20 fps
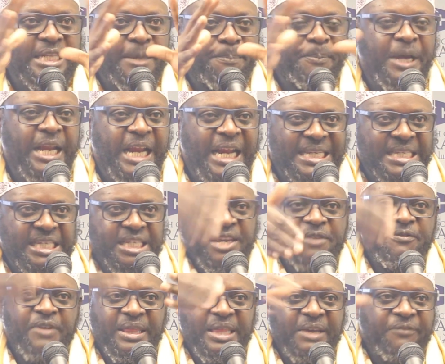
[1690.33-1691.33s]
separates
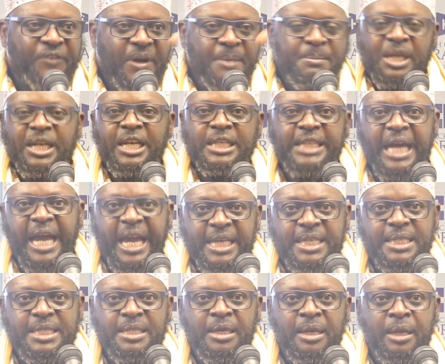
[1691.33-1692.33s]
siva and the family
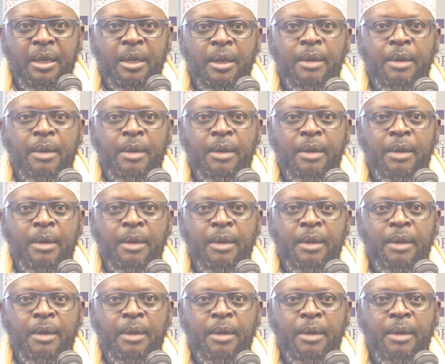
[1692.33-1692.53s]
ties,